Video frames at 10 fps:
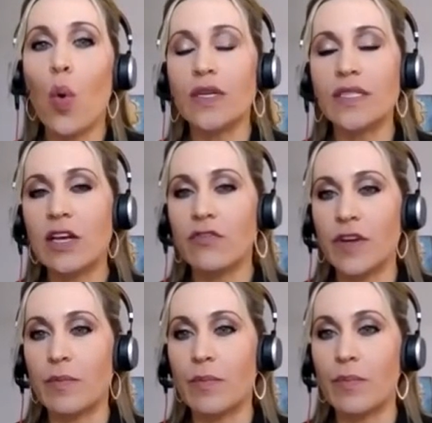or
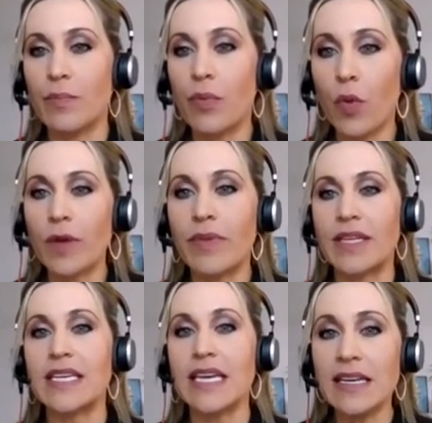
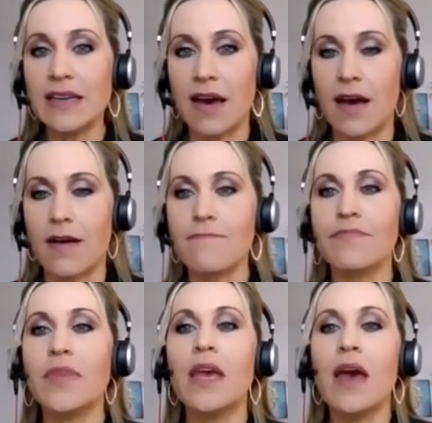self-employment
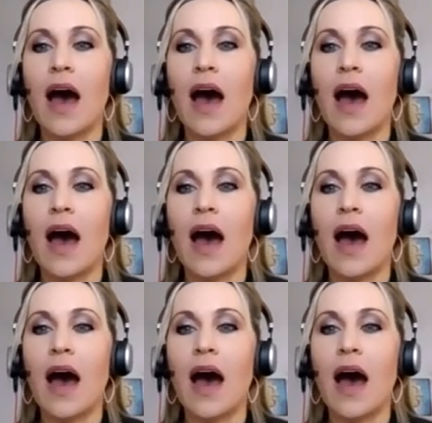income,